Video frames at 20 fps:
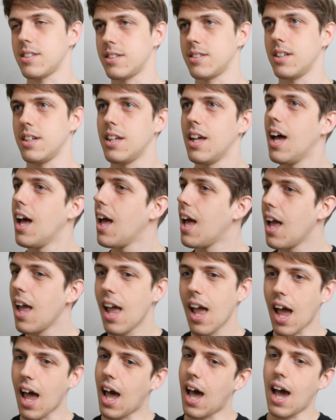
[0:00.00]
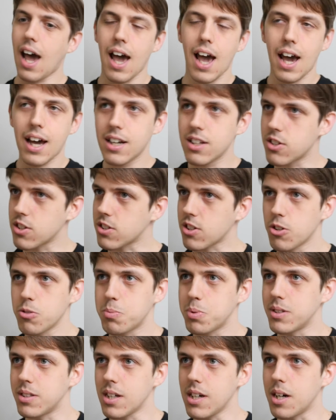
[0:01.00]
So that, and it just
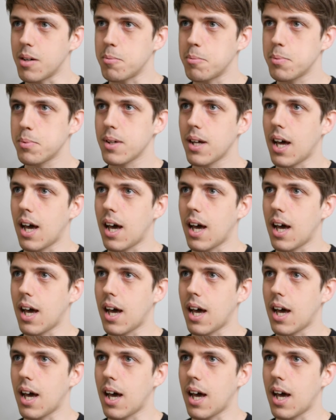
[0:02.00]
opens up.